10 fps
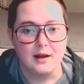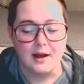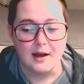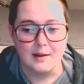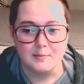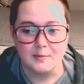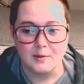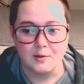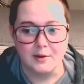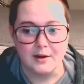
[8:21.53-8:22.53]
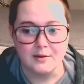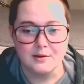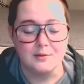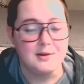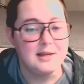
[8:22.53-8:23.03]
I'm around
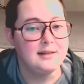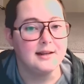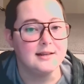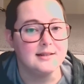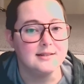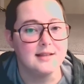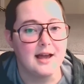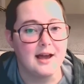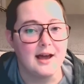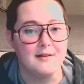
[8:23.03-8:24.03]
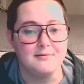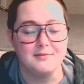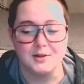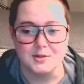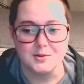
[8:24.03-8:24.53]
on weekdays
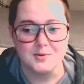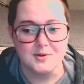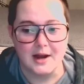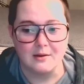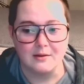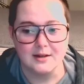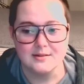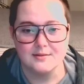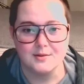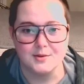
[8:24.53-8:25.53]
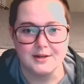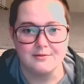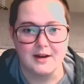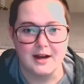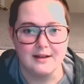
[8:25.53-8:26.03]
after school hours, 3 to
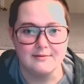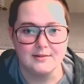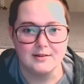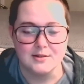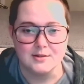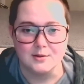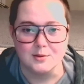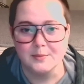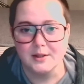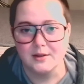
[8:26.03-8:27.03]
5, on Zoom.